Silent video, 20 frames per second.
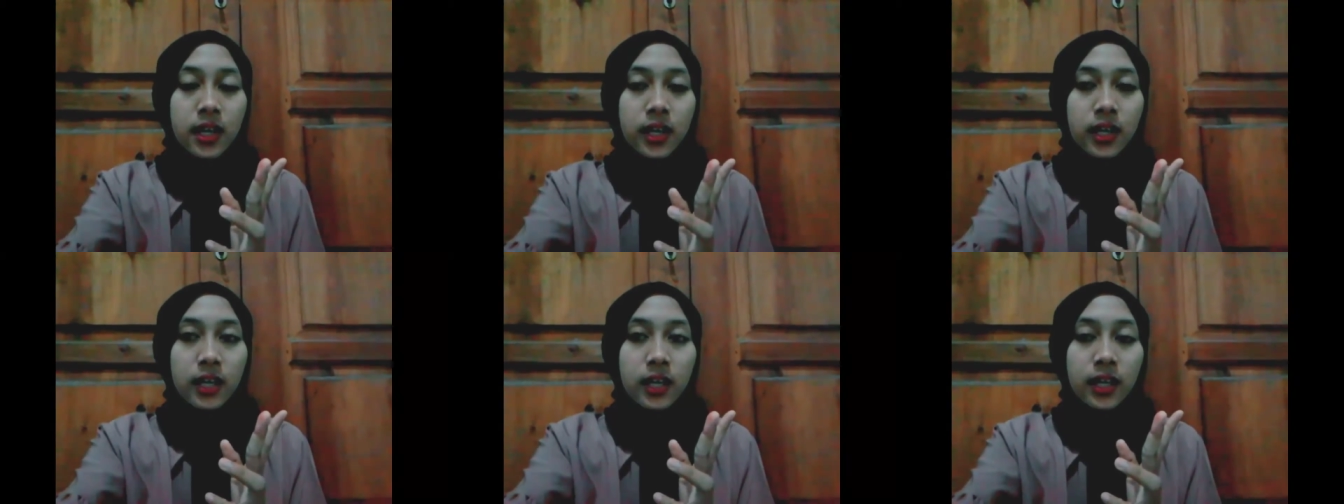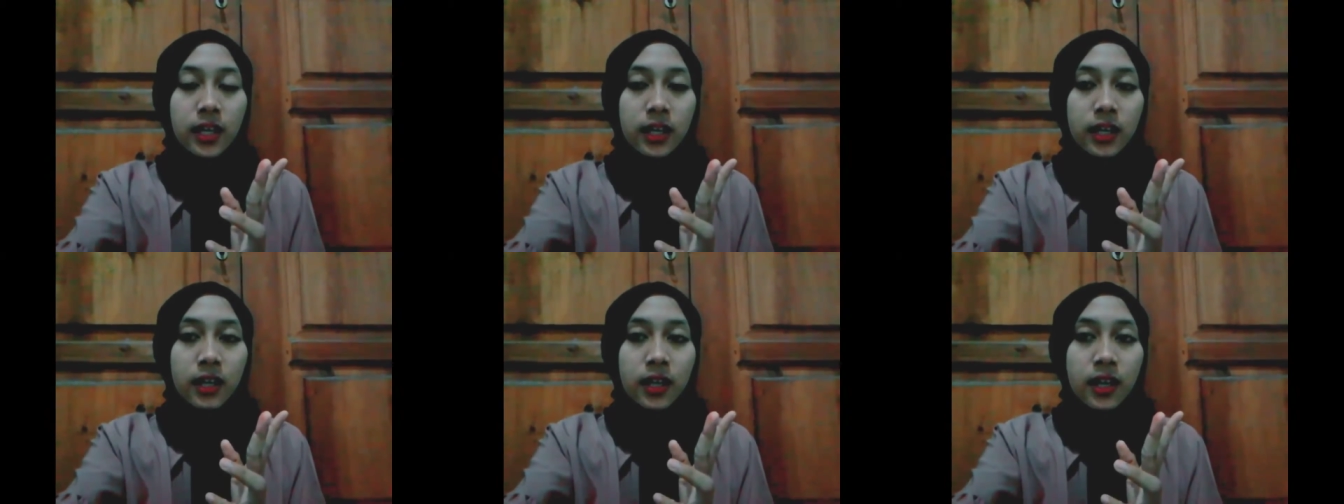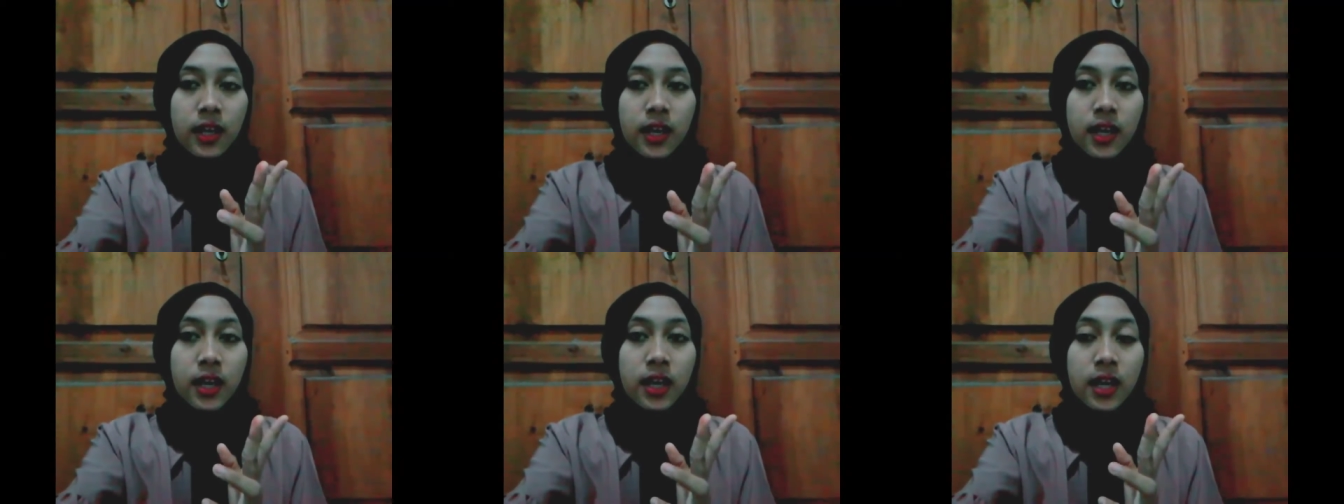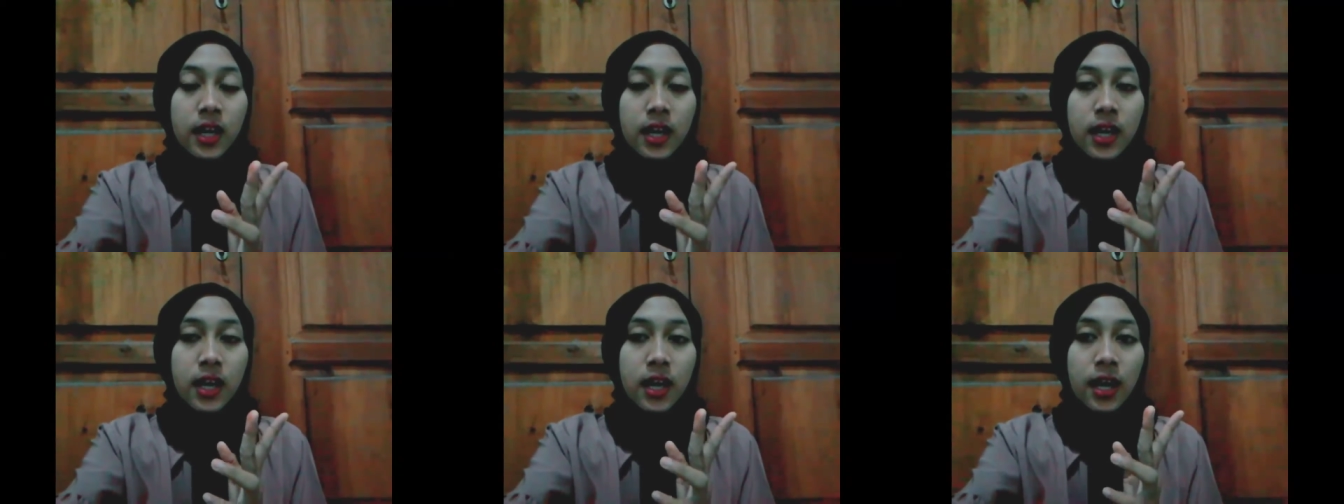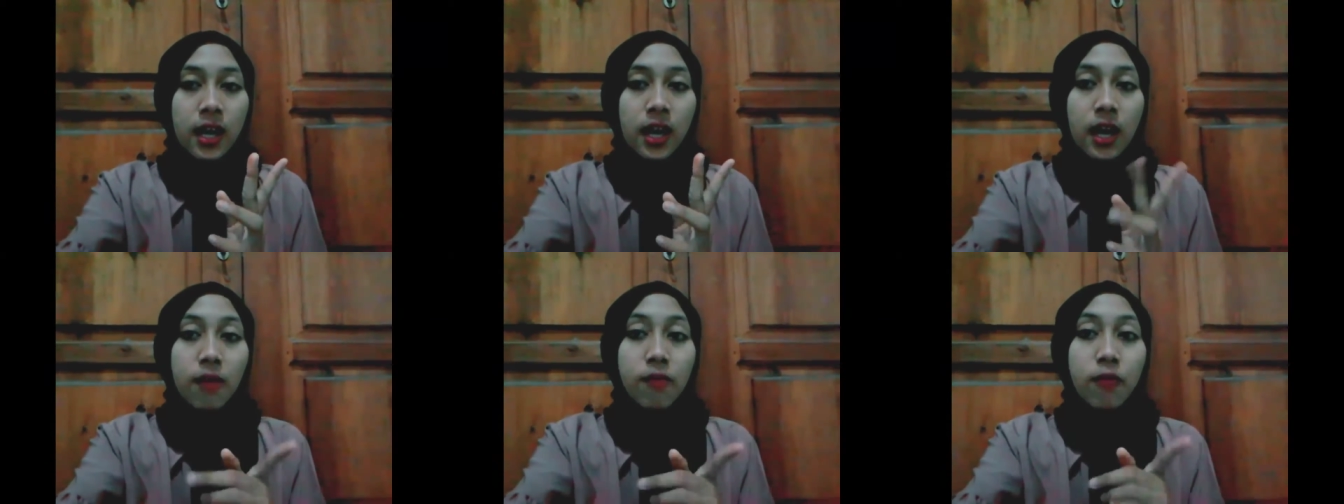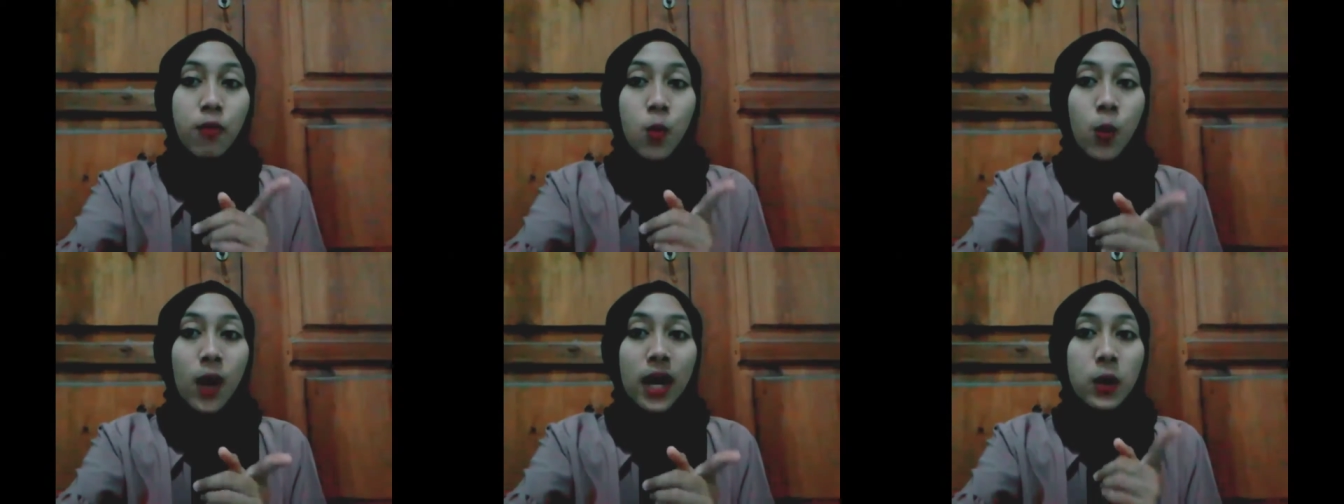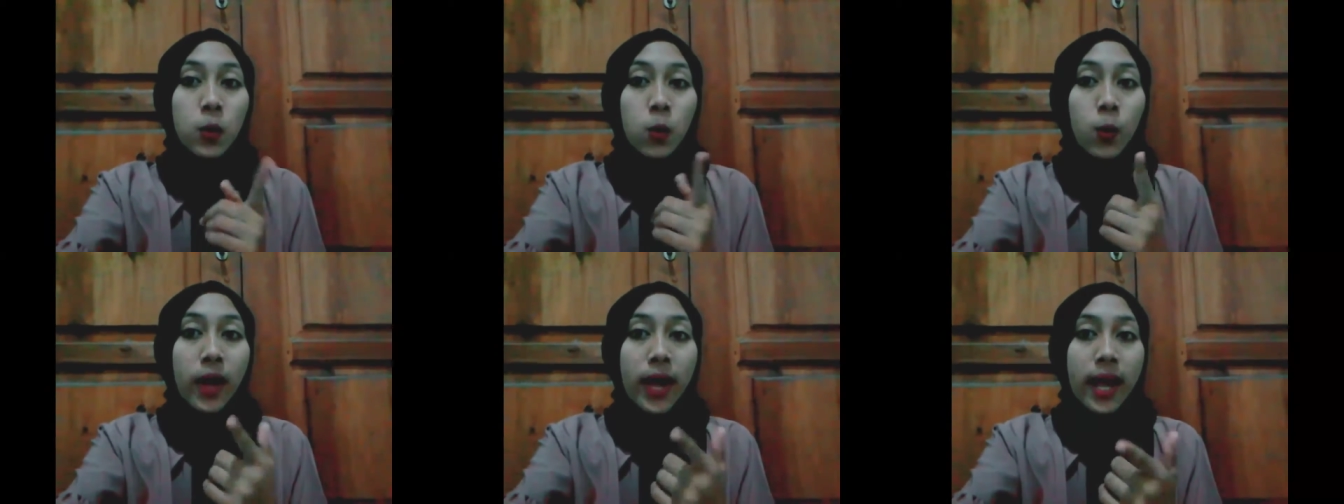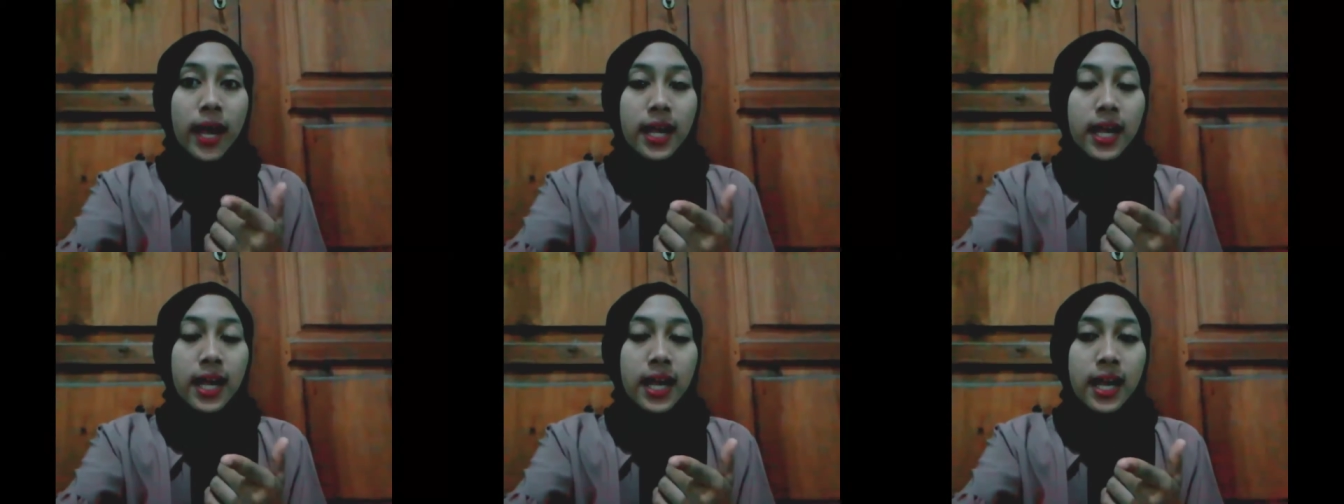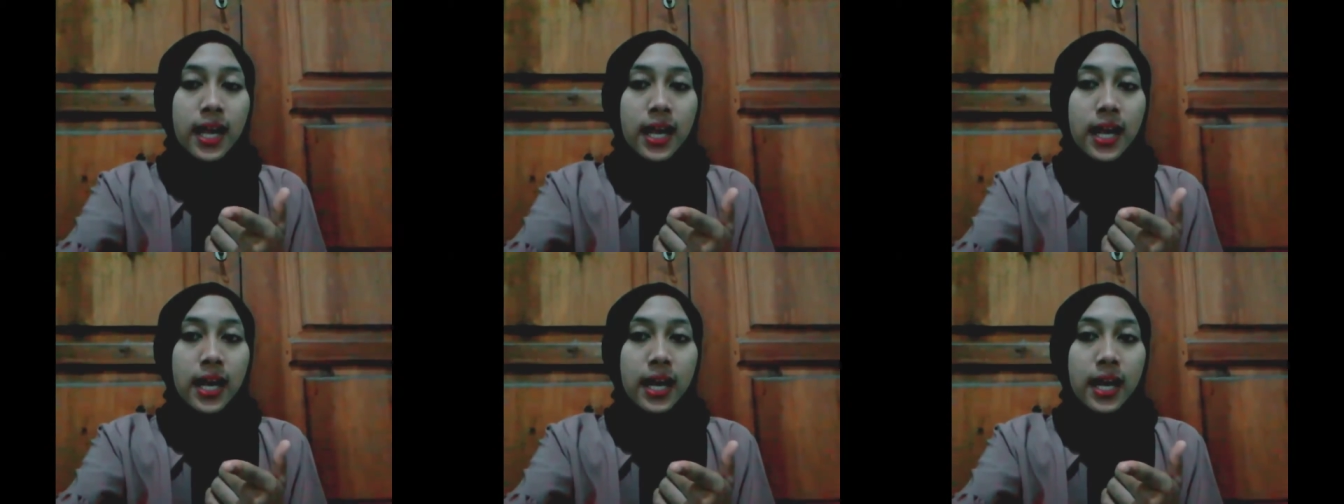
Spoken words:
have one-way,